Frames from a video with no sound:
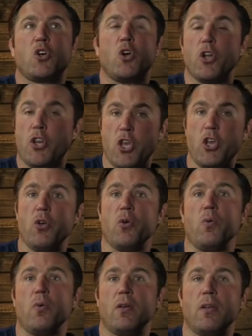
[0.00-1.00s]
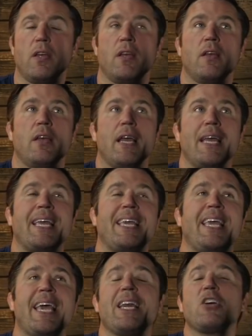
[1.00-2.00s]
Could you
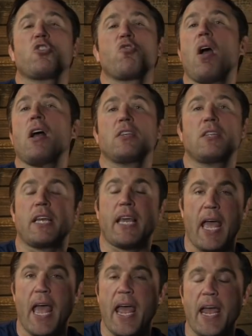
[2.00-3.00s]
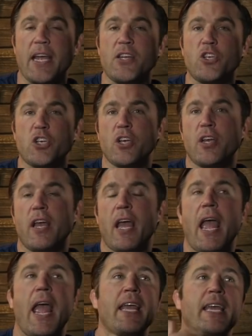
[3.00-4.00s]
get across the cage
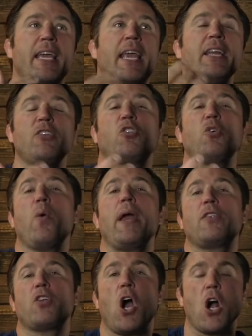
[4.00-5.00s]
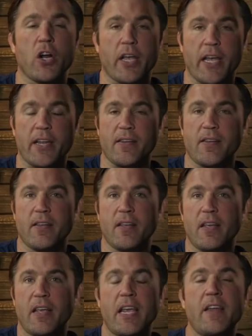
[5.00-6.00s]
and get to a target
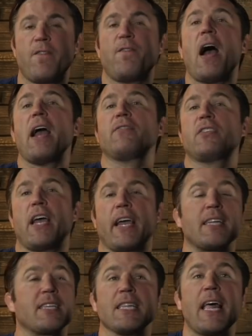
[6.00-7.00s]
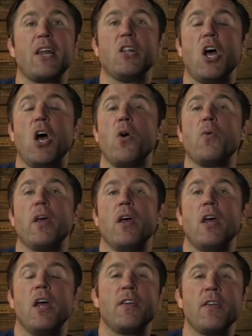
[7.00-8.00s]
in 5 seconds, let alone
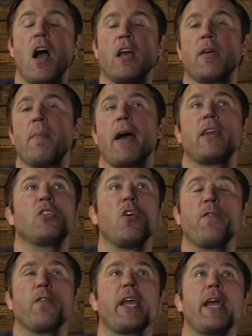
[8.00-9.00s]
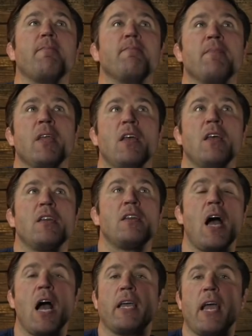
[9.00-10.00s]
knock him out? And don't forget,
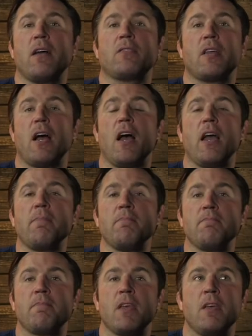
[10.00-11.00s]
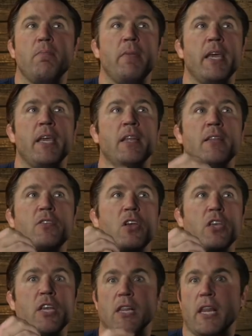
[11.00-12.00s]
knockout time means
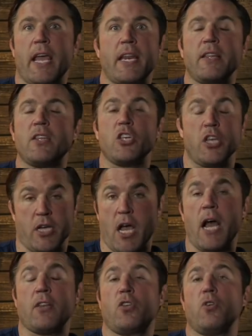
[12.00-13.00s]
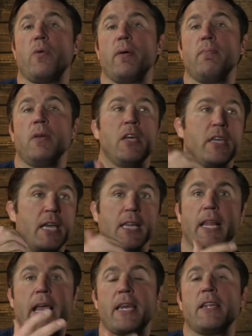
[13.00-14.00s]
you got to him,
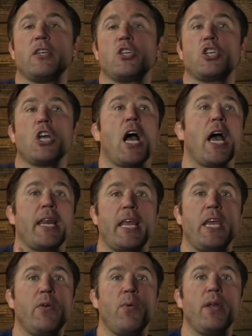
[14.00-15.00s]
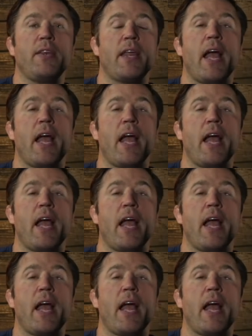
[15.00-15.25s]
you landed the shot, he went